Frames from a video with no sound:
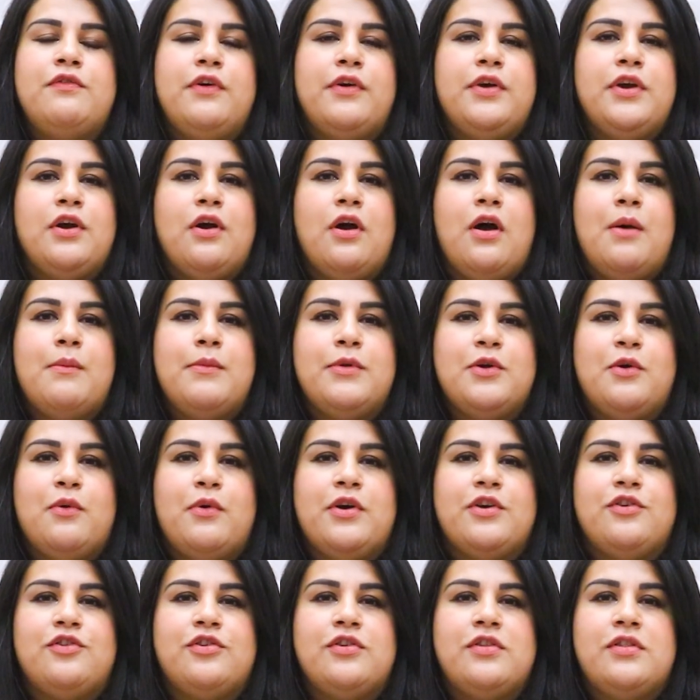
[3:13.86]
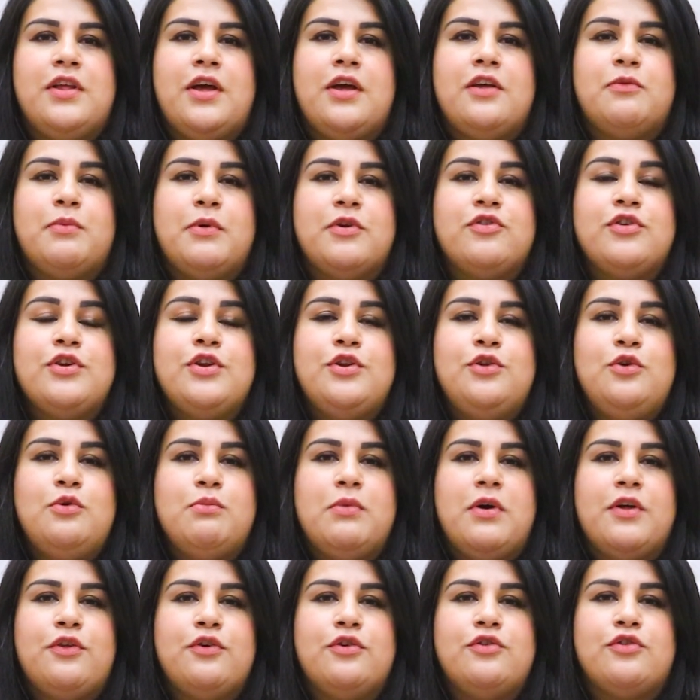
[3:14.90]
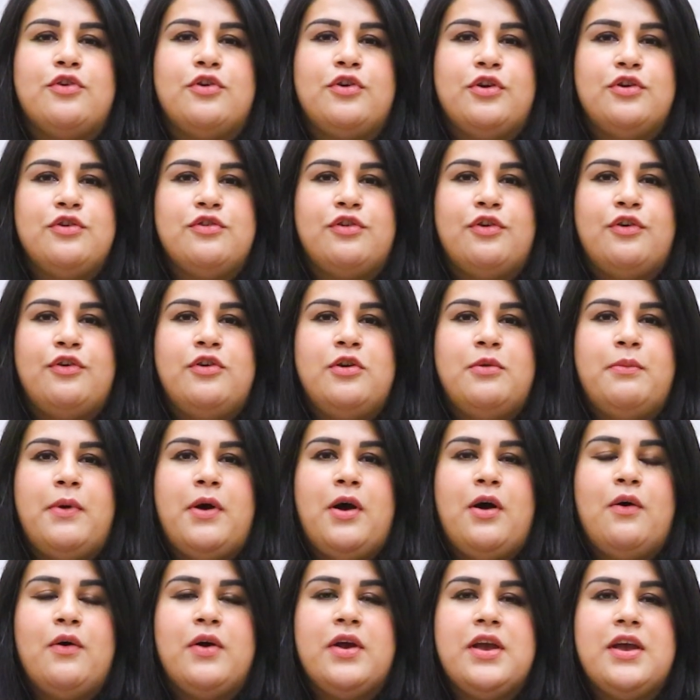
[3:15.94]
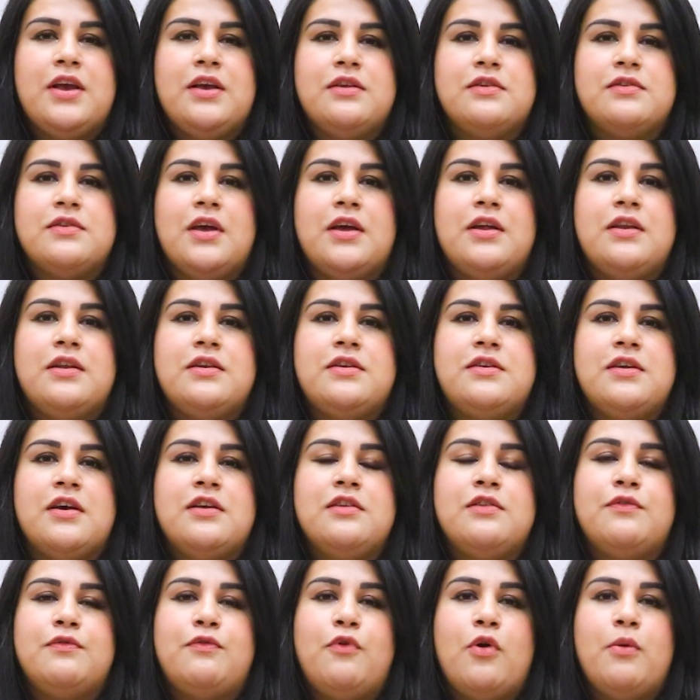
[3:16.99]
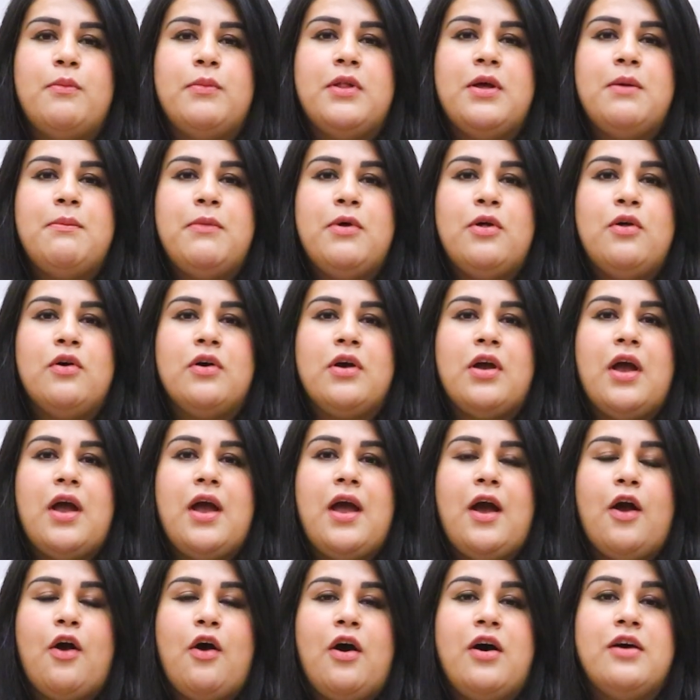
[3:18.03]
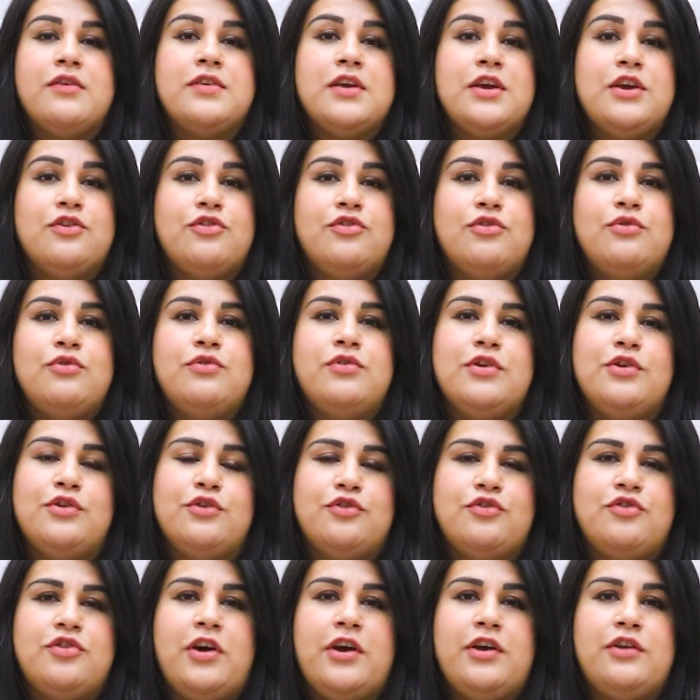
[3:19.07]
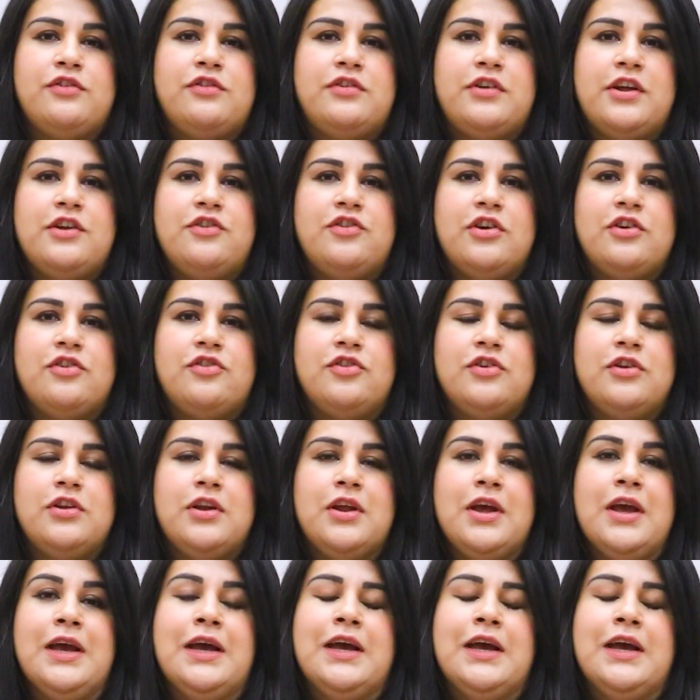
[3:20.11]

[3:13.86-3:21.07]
very common question that especially new mothers are concerned about is, does formula milk cause issues in your child's digestion?